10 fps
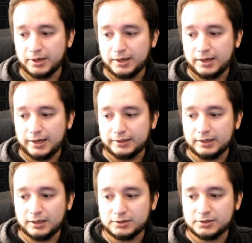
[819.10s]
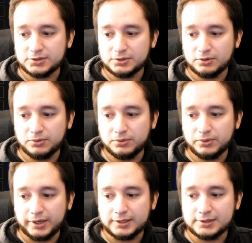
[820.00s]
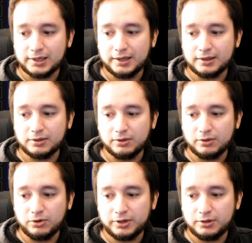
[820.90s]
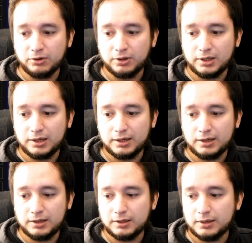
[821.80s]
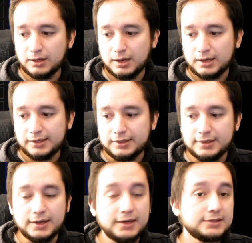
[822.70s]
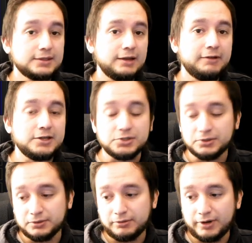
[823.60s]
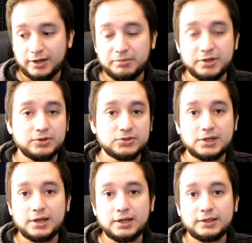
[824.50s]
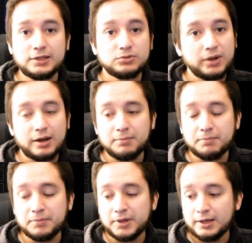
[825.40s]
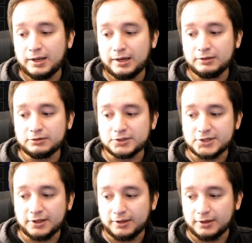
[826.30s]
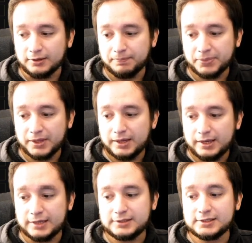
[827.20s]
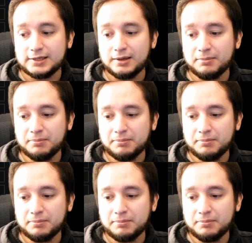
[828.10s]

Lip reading: And then I'll just go and select all the ES evasion, right? Because that's what I'm interested in. And since I'm